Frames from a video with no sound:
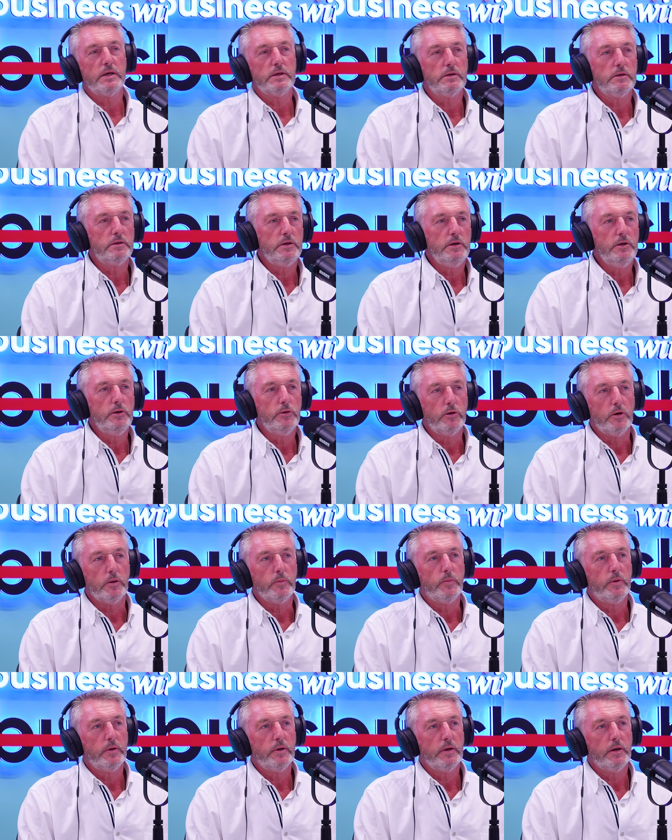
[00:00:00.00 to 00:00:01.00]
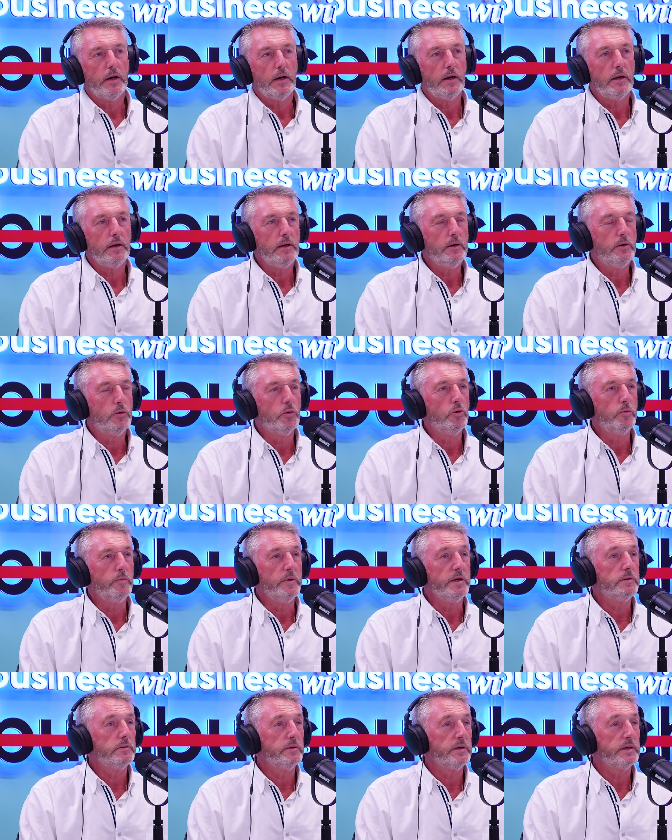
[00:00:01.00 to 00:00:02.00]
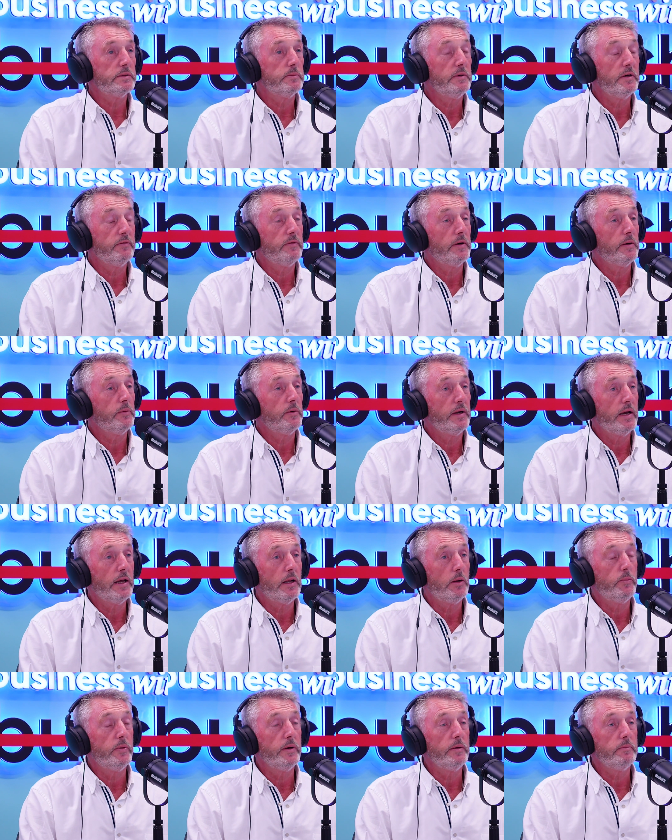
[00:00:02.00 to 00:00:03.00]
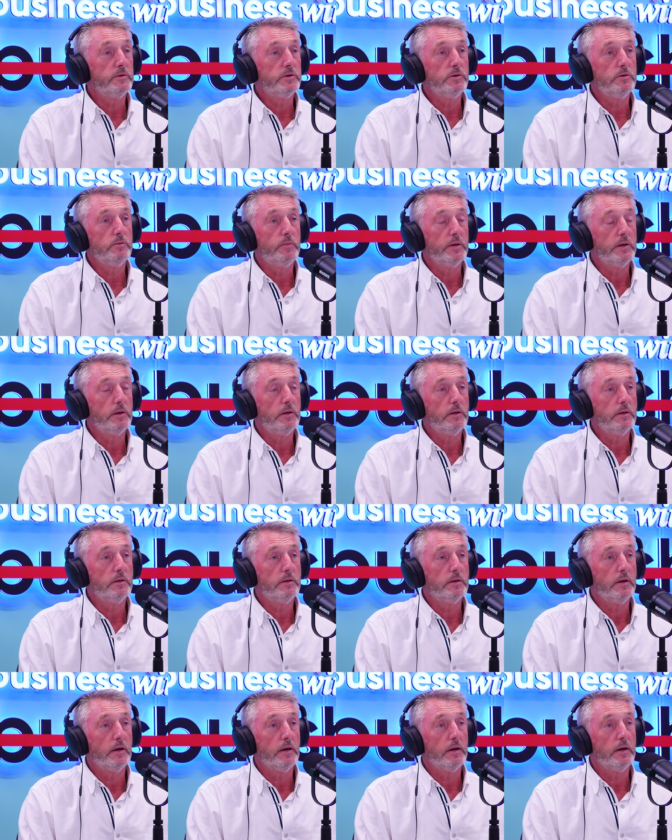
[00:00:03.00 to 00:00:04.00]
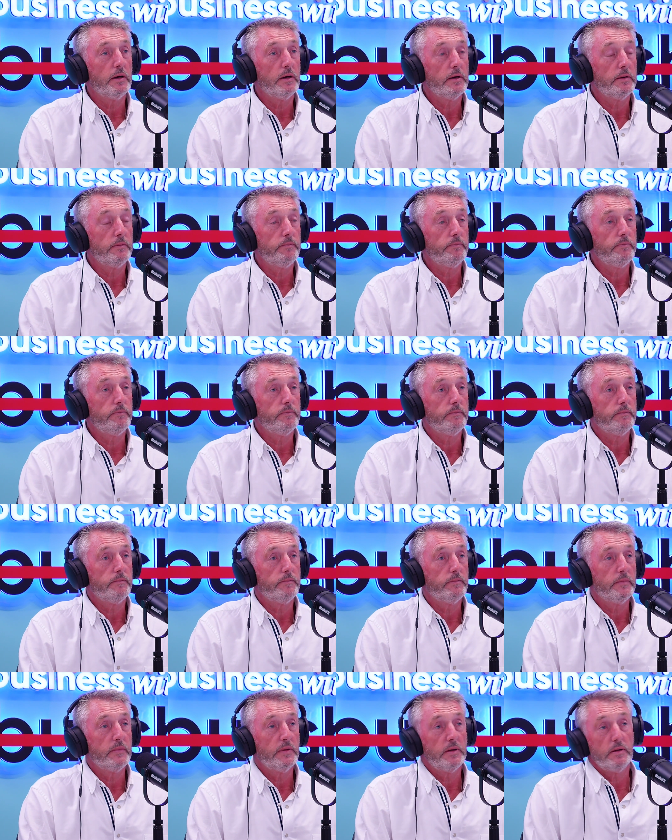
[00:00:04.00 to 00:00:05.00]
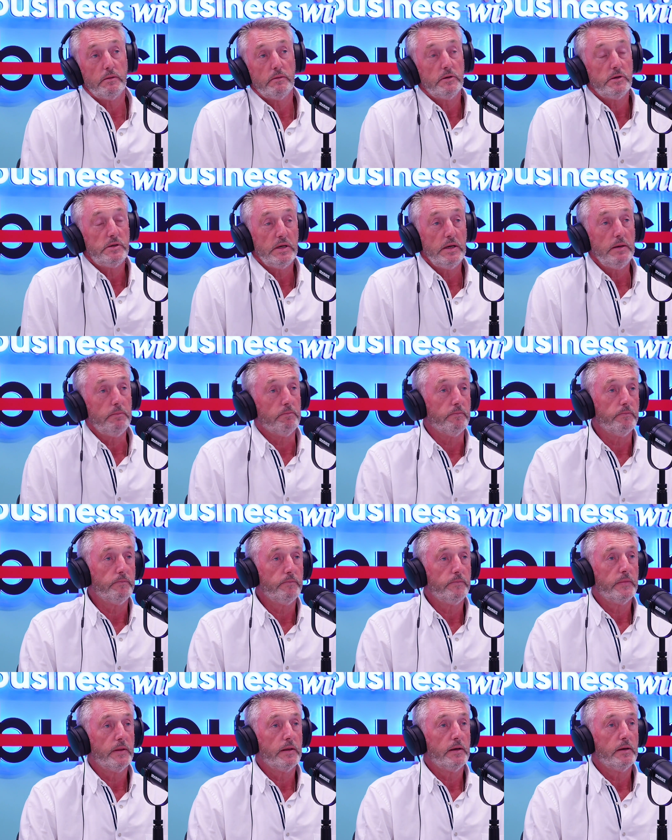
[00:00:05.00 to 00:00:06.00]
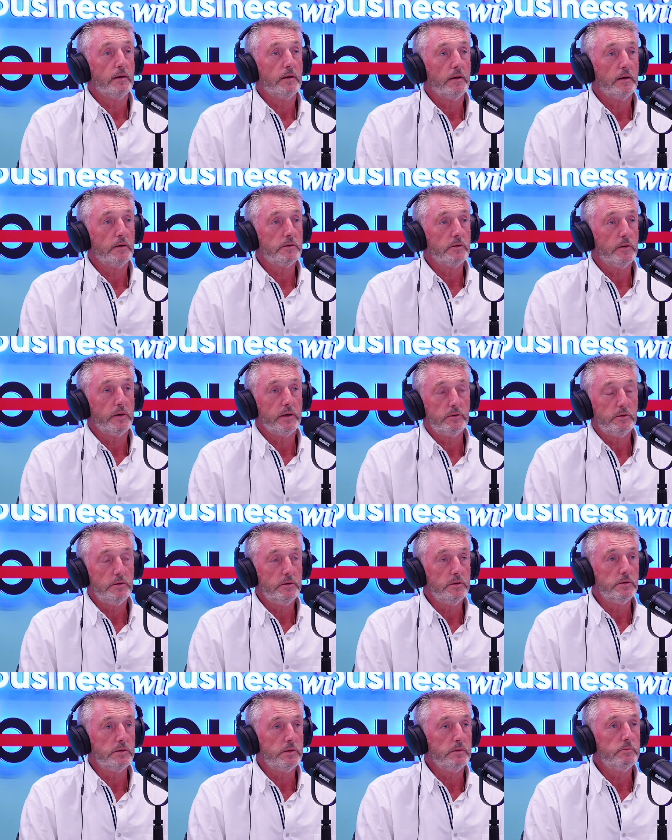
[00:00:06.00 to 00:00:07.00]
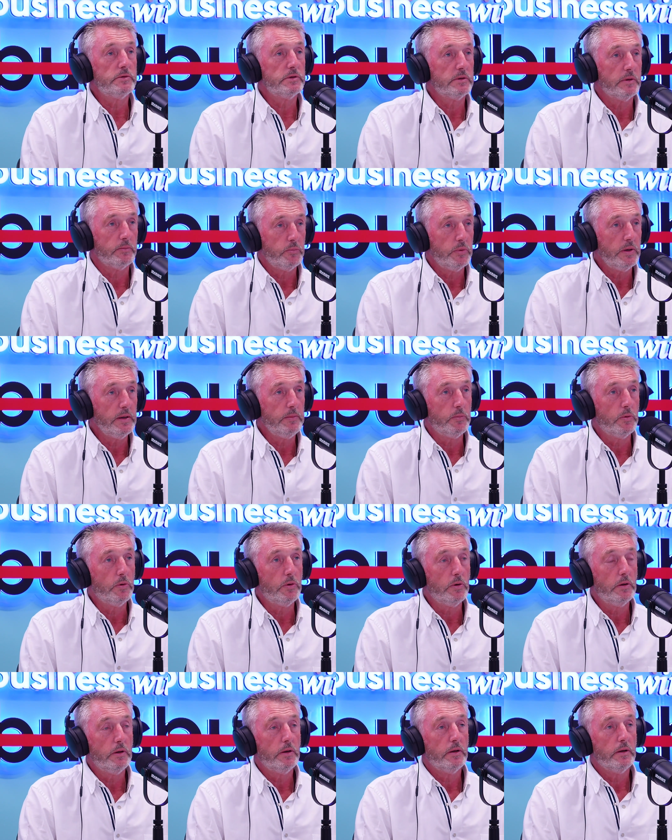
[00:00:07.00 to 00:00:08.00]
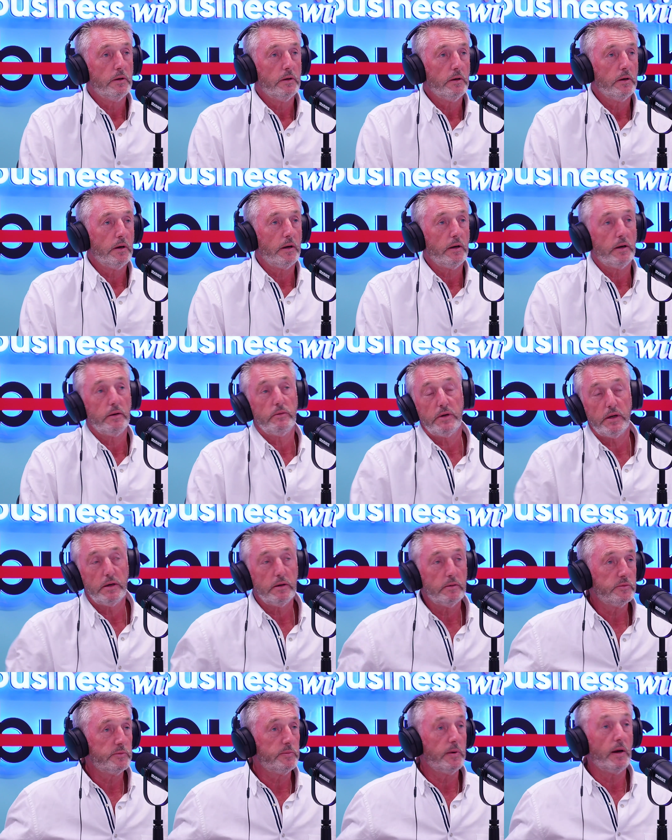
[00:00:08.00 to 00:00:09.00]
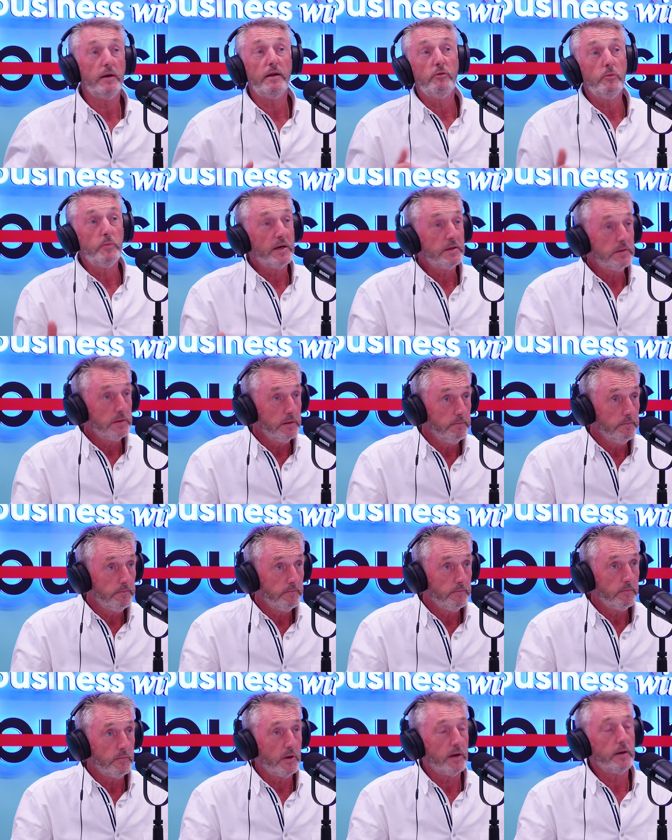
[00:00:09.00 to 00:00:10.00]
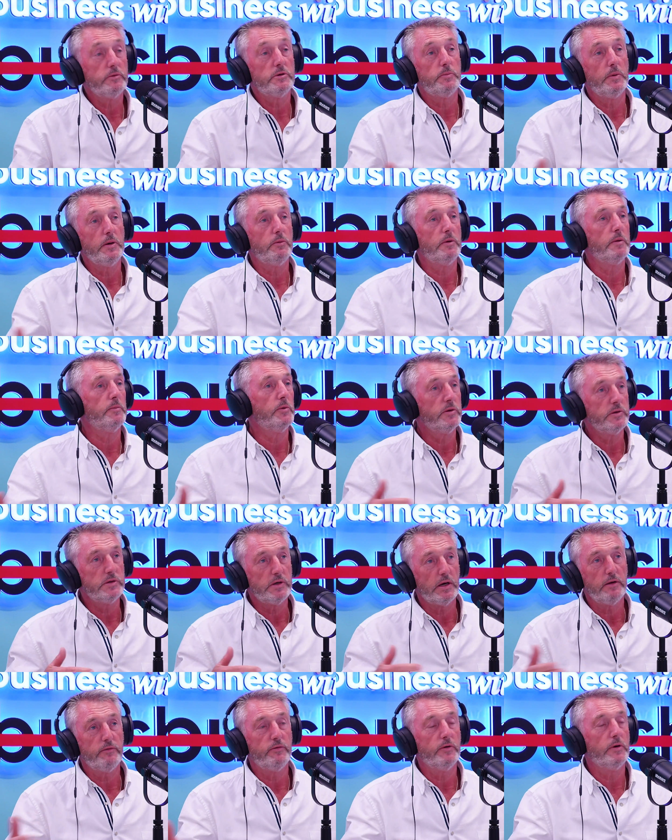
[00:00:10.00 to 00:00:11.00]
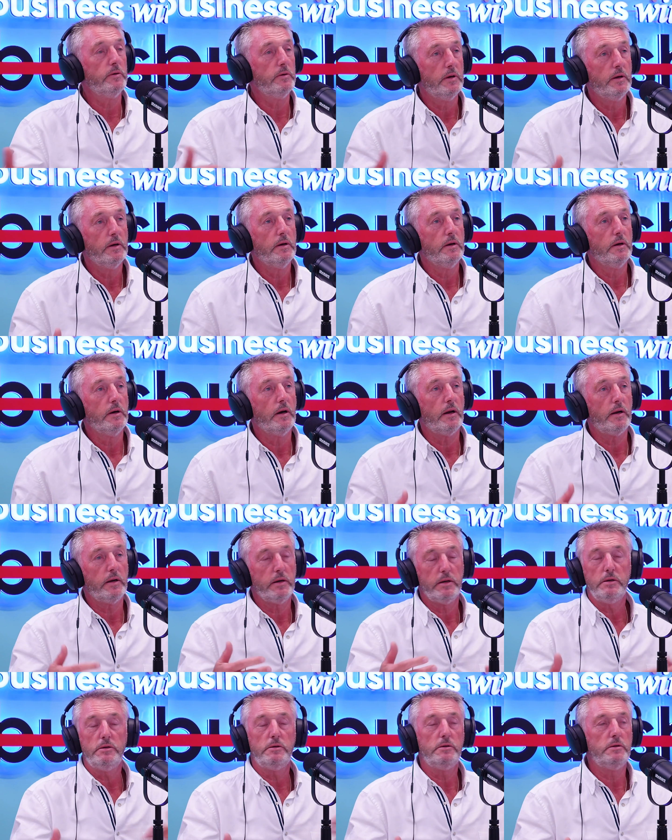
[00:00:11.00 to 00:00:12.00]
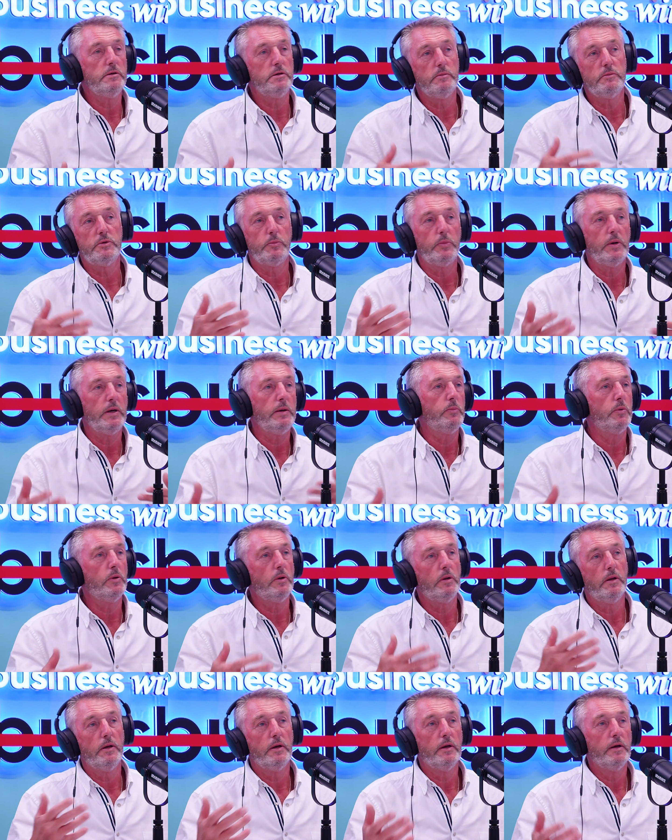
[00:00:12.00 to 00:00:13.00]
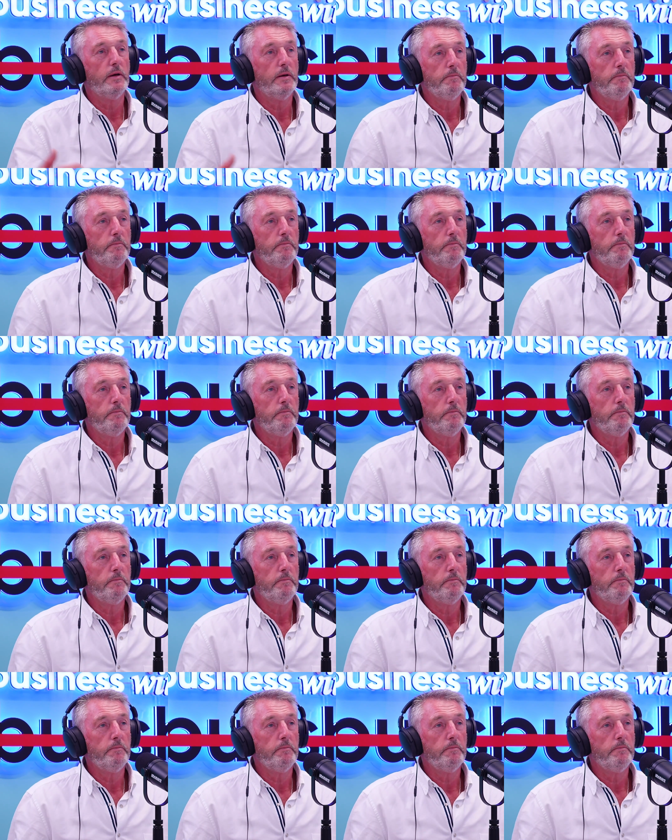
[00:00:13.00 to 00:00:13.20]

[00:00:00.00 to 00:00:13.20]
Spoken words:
Tesla to Europe, and he called me to ask me if I would help him to build the team. And so I introduced him to some people, and I would end up. I never met him. I would speak with him on the telephone, and I'd introduce him to people.